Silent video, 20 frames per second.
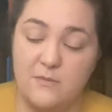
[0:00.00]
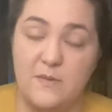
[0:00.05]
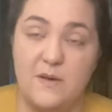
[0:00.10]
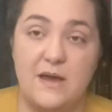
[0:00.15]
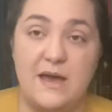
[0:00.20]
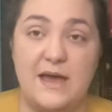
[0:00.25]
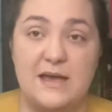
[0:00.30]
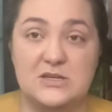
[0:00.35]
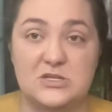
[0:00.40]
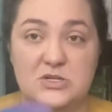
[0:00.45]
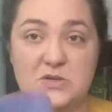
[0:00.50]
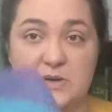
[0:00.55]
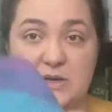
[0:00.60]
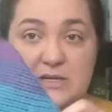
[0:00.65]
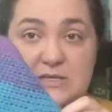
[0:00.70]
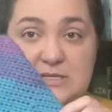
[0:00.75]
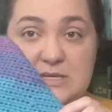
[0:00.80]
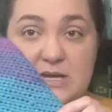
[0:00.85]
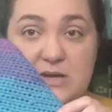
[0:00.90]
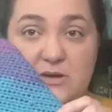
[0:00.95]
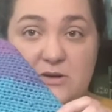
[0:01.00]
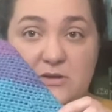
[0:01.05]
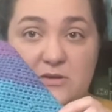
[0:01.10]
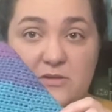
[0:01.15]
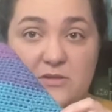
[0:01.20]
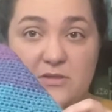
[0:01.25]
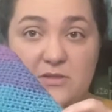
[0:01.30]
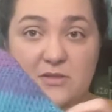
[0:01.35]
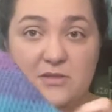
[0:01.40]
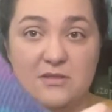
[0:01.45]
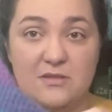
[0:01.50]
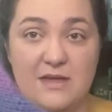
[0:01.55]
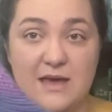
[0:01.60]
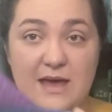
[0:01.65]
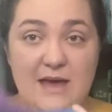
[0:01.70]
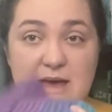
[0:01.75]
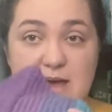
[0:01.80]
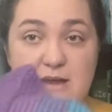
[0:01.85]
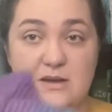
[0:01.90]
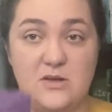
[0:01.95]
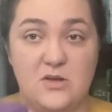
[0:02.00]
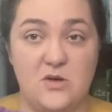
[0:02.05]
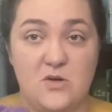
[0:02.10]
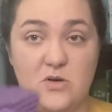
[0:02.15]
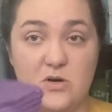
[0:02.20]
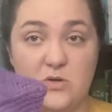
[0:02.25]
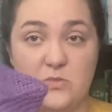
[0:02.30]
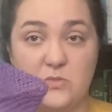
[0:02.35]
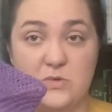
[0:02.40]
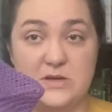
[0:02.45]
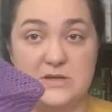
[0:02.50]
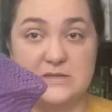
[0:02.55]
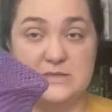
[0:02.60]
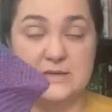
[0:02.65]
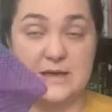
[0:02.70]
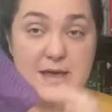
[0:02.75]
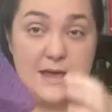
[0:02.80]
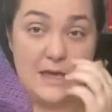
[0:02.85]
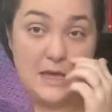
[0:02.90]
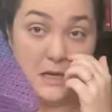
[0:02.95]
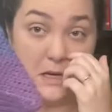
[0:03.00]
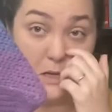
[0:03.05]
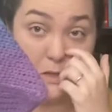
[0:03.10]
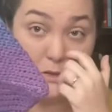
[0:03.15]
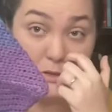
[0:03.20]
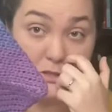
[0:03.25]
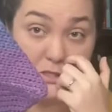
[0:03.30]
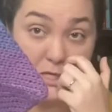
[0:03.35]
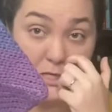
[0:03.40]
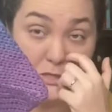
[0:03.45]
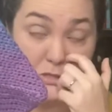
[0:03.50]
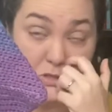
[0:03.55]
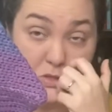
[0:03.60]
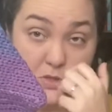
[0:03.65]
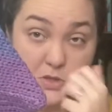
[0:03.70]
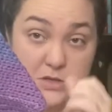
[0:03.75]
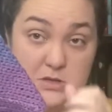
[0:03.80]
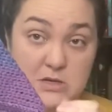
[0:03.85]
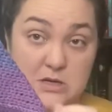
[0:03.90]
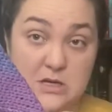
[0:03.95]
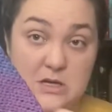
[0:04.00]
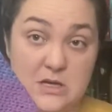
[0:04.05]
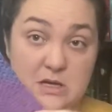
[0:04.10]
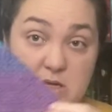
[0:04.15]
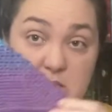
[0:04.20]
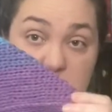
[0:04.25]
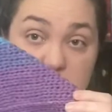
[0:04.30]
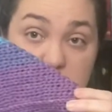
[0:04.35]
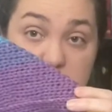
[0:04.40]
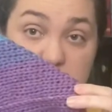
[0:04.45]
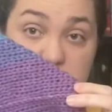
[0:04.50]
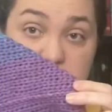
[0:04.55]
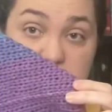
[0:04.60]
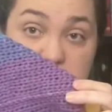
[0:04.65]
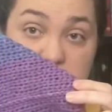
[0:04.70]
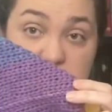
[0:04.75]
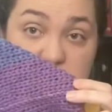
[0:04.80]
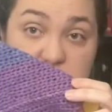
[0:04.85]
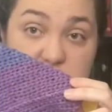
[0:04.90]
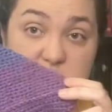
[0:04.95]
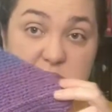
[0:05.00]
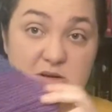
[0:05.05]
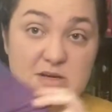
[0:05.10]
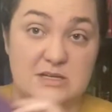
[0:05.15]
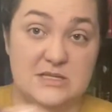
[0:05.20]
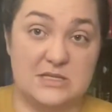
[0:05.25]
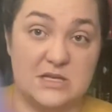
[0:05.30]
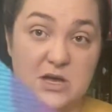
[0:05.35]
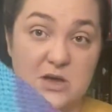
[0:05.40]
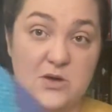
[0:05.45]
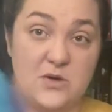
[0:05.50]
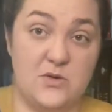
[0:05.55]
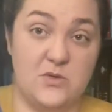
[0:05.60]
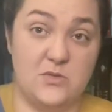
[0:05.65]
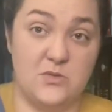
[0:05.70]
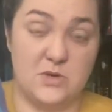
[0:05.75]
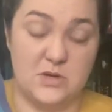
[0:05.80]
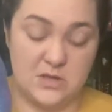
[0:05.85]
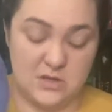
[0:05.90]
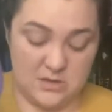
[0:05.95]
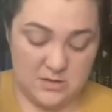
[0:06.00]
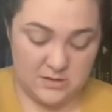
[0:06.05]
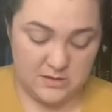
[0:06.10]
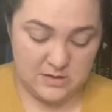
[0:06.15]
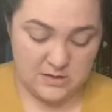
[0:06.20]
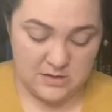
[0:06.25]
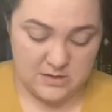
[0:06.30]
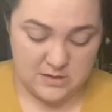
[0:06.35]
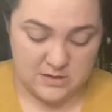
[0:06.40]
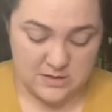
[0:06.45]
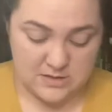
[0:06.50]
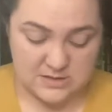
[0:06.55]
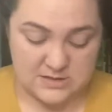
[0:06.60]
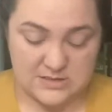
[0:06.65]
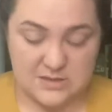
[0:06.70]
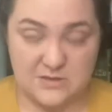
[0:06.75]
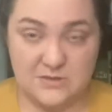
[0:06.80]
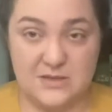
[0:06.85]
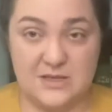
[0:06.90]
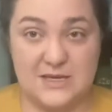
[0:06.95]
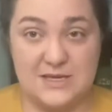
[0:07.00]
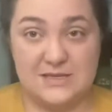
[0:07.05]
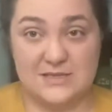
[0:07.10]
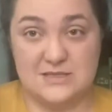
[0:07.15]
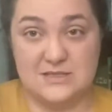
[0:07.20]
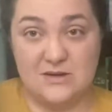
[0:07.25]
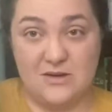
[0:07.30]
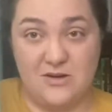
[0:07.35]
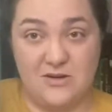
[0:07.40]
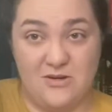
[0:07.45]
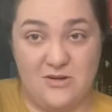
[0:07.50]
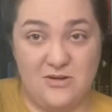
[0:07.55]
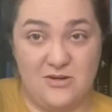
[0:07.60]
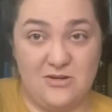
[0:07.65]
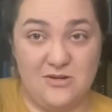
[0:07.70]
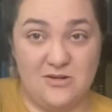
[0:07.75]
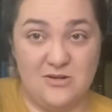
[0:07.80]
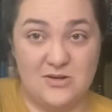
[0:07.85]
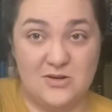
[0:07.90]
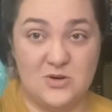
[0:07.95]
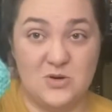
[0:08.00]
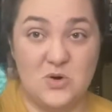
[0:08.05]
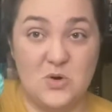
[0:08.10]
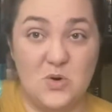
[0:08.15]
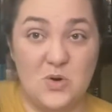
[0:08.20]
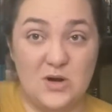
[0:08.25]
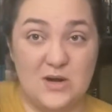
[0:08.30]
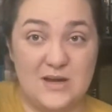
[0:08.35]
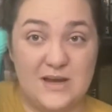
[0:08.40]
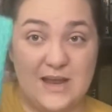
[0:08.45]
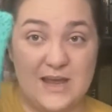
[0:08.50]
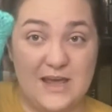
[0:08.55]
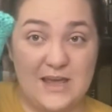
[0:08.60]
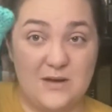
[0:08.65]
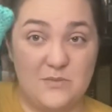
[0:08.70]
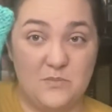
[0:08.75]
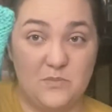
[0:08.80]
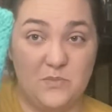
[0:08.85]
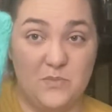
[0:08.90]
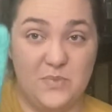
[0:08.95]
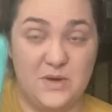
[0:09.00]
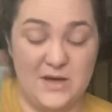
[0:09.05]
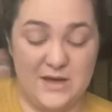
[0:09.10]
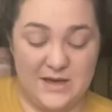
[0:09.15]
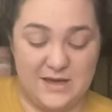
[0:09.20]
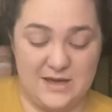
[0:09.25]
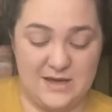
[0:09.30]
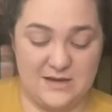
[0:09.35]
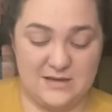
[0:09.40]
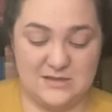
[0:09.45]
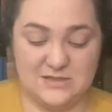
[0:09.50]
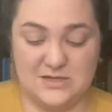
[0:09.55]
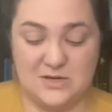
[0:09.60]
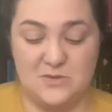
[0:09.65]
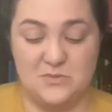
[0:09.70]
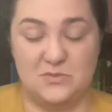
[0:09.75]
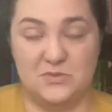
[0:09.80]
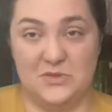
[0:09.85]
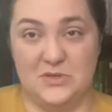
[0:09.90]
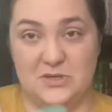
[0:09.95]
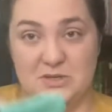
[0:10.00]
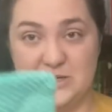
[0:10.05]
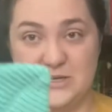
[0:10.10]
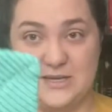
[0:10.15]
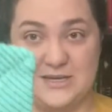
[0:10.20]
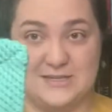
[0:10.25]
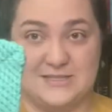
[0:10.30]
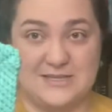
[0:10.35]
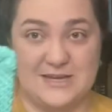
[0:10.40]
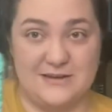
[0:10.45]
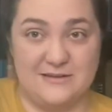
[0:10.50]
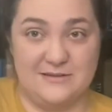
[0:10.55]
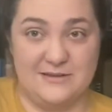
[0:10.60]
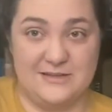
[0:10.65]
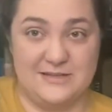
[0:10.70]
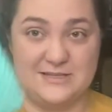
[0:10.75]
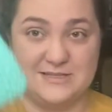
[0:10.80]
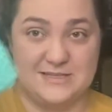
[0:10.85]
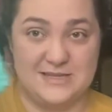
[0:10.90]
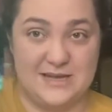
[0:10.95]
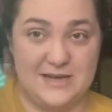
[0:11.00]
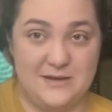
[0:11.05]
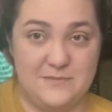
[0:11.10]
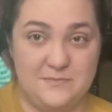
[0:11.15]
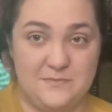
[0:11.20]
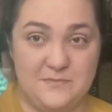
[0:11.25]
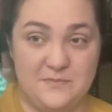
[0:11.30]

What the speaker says: As you can tell, that yarn was a color change yarn. It changes on its own, so these all coordinate but don't look exactly the same.